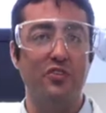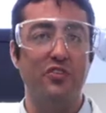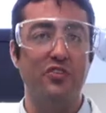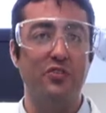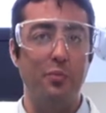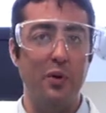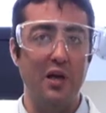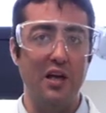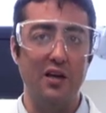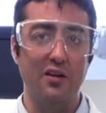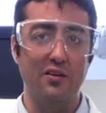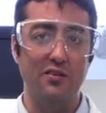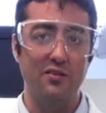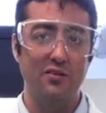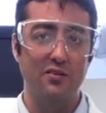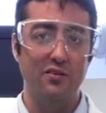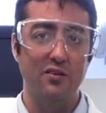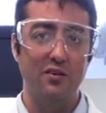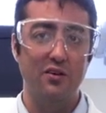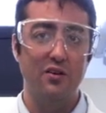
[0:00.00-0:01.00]
is speed.
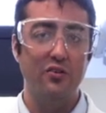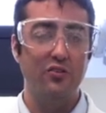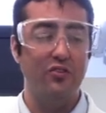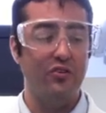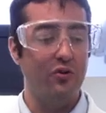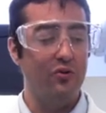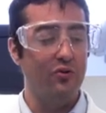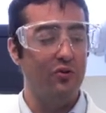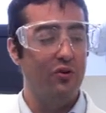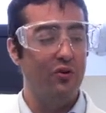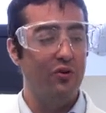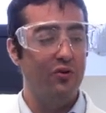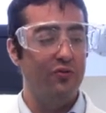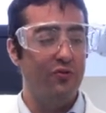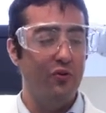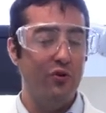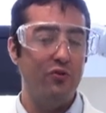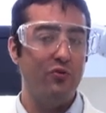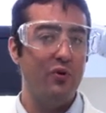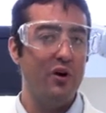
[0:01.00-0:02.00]
So
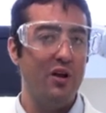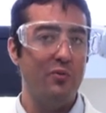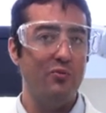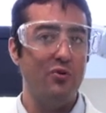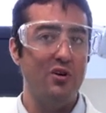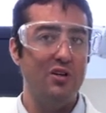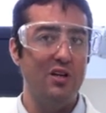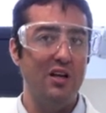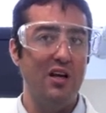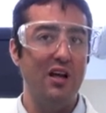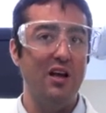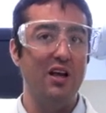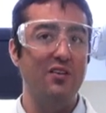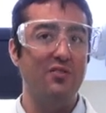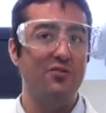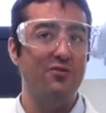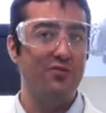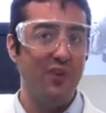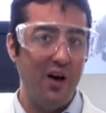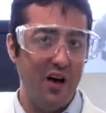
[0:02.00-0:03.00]
food 3D printing
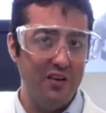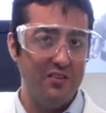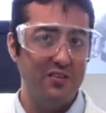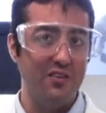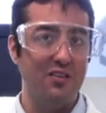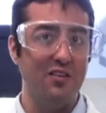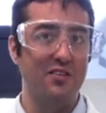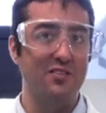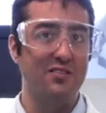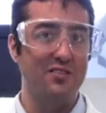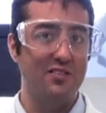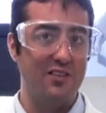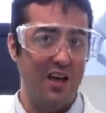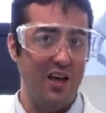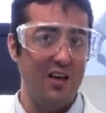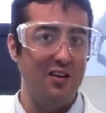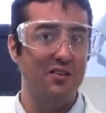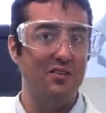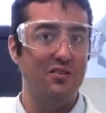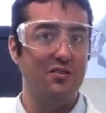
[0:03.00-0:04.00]
is faster than
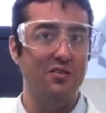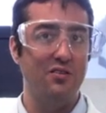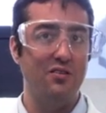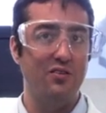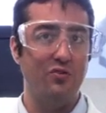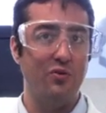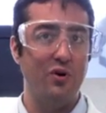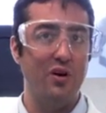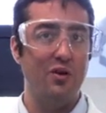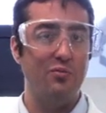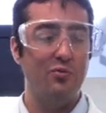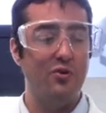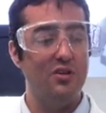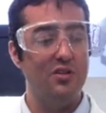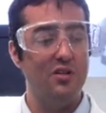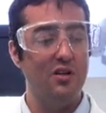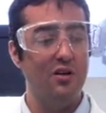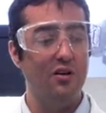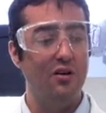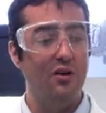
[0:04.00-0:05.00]
standard 3D
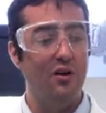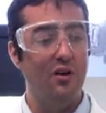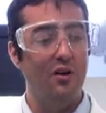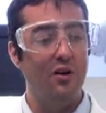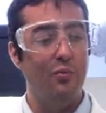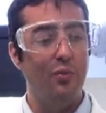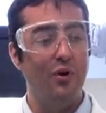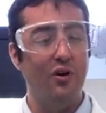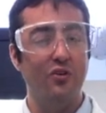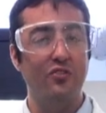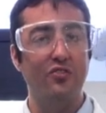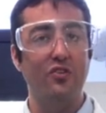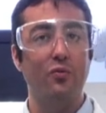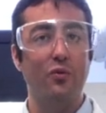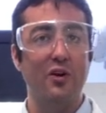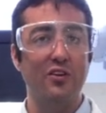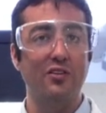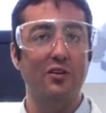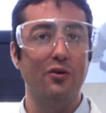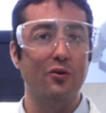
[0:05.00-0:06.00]
printing because the
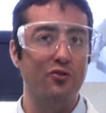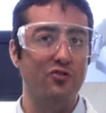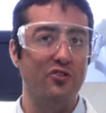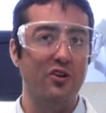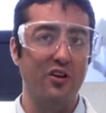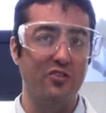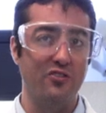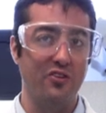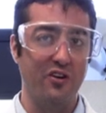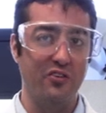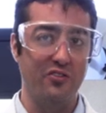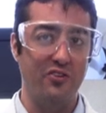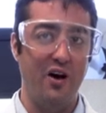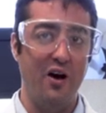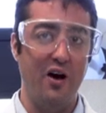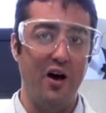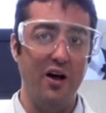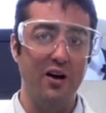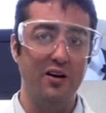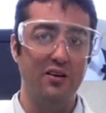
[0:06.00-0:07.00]
resolution isn't as
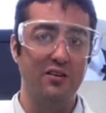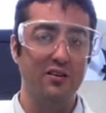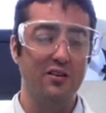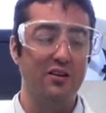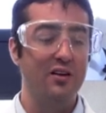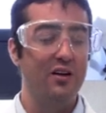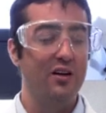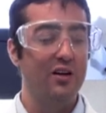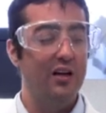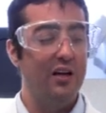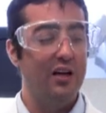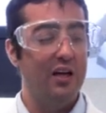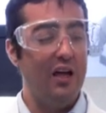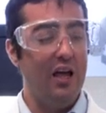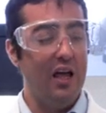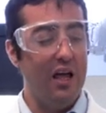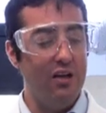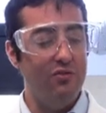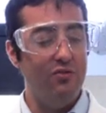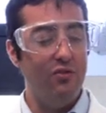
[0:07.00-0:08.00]
high.
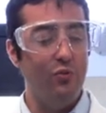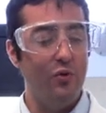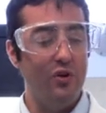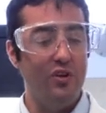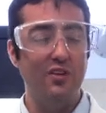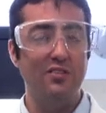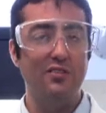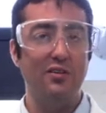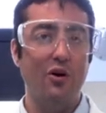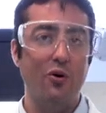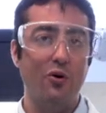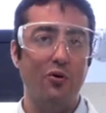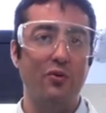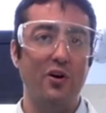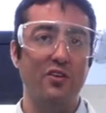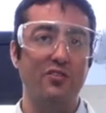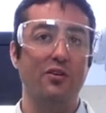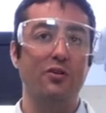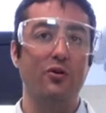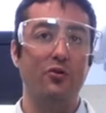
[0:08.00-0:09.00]
Even with this lower
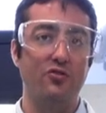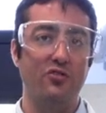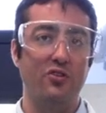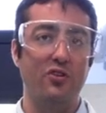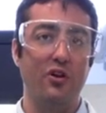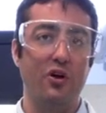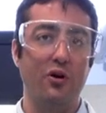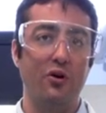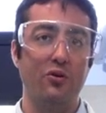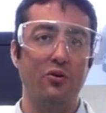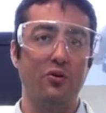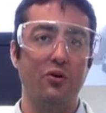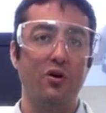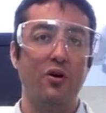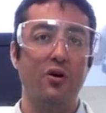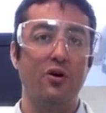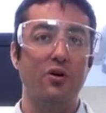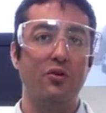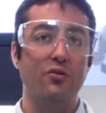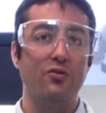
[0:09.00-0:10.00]
resolution though,
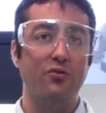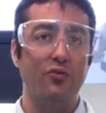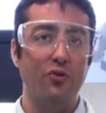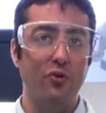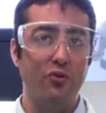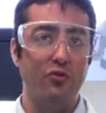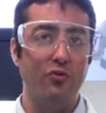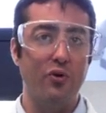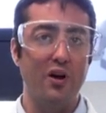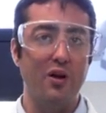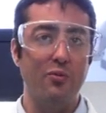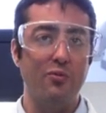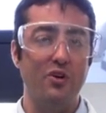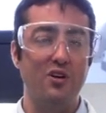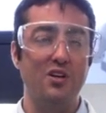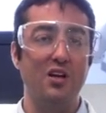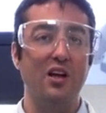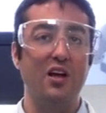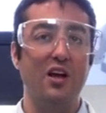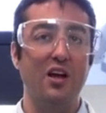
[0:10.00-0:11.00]
food 3D
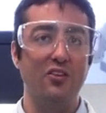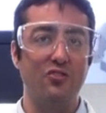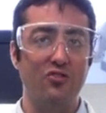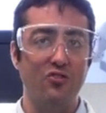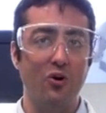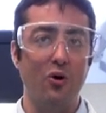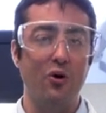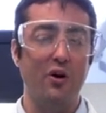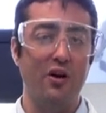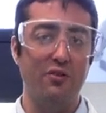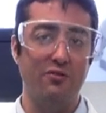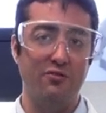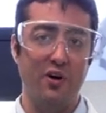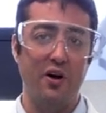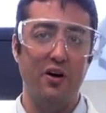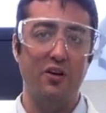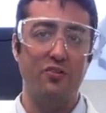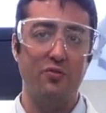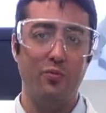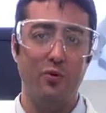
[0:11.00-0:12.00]
printing is not a
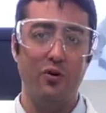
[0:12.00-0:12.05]
fast